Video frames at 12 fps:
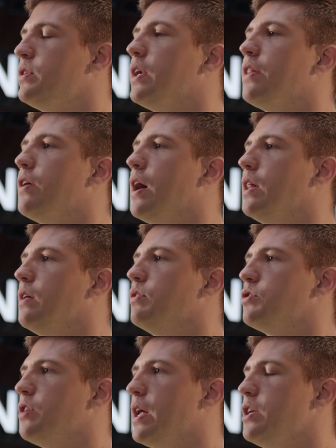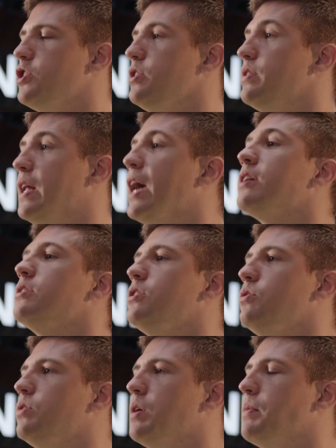put together high level strategies and
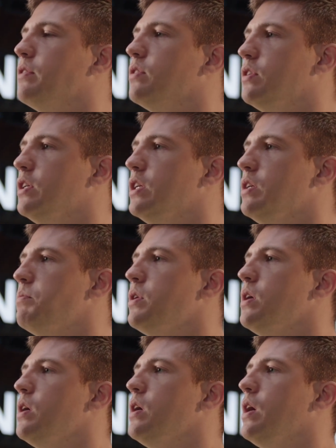execute them as a team